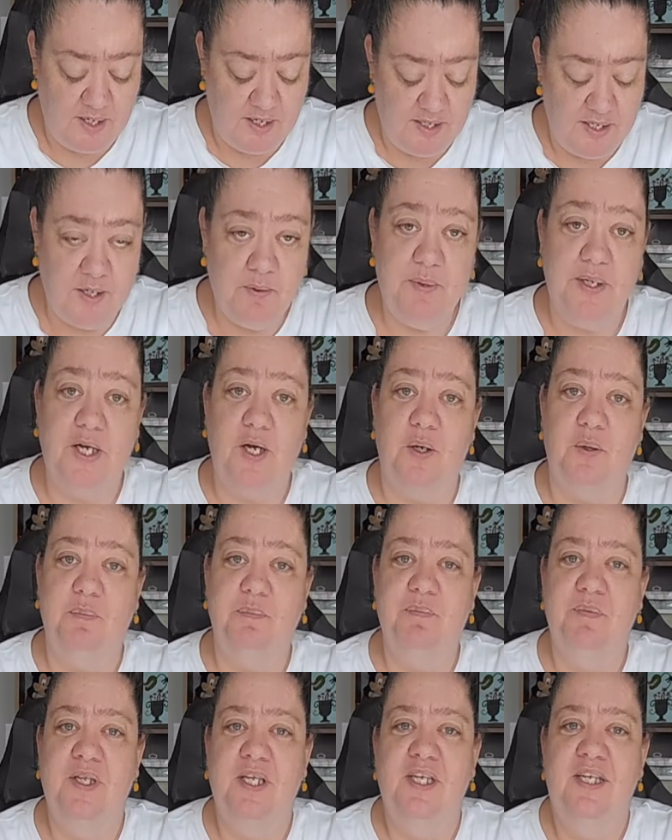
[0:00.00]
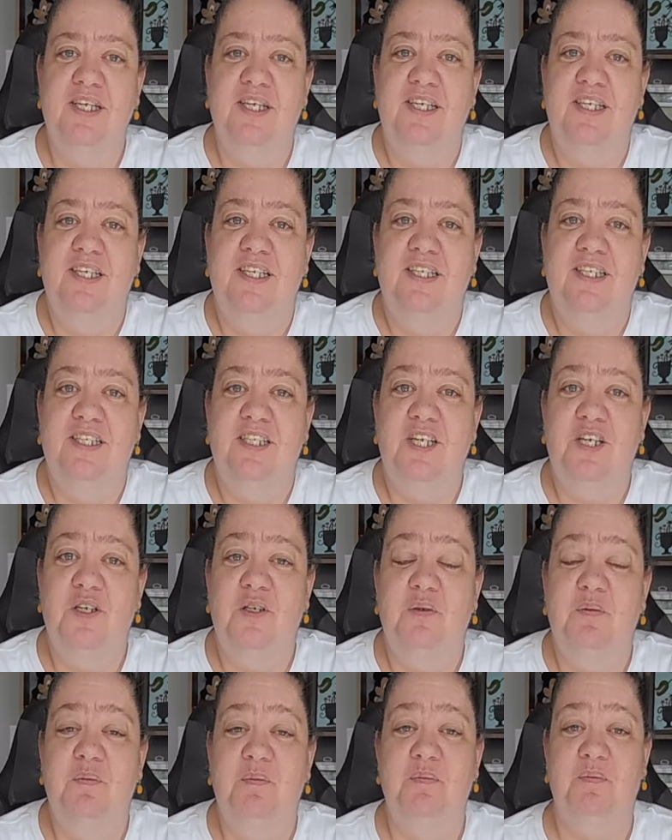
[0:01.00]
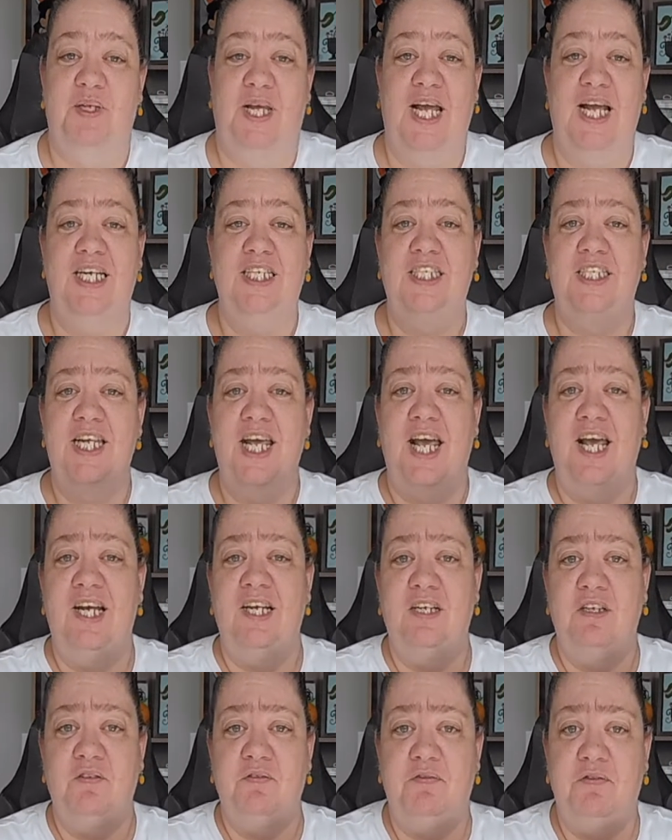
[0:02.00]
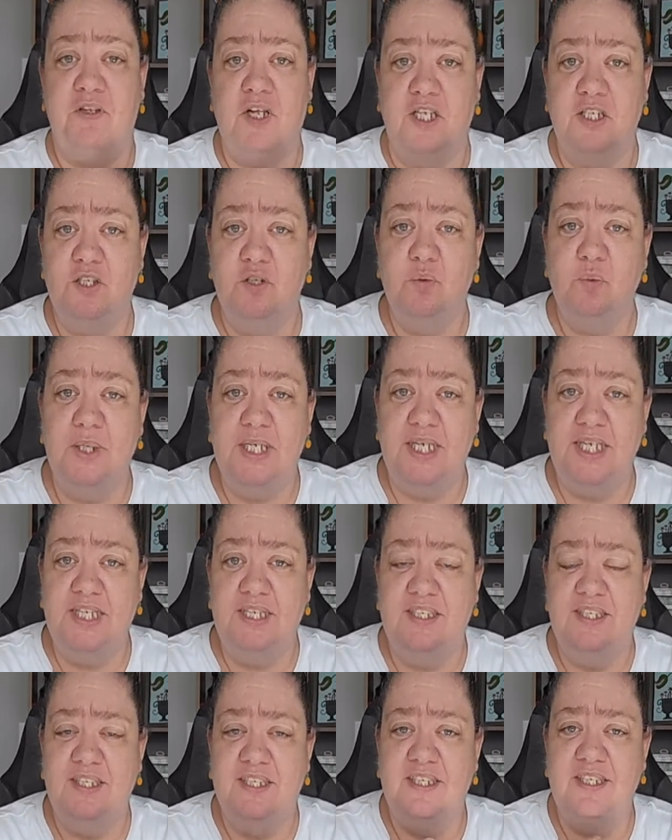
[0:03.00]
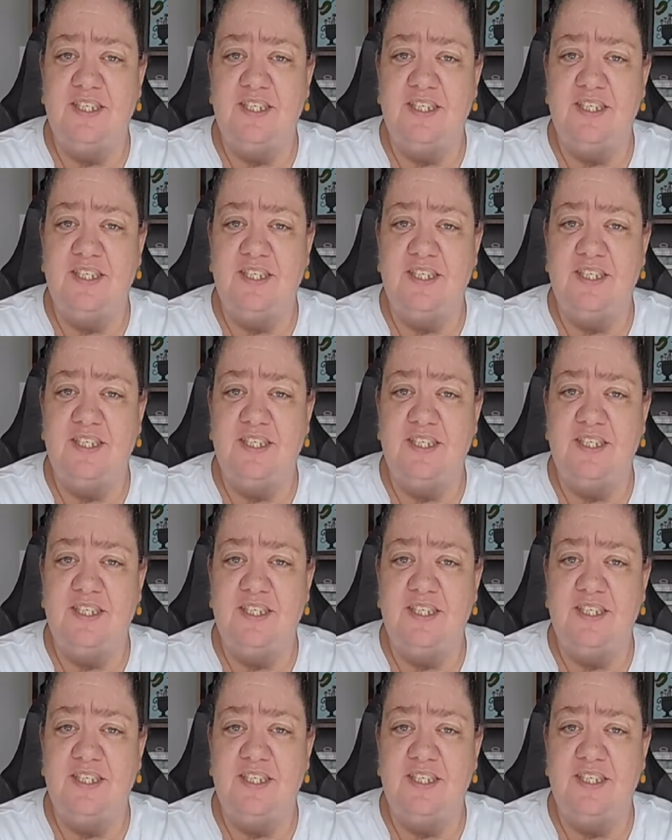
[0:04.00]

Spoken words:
there we go. So hashtag Flossoween.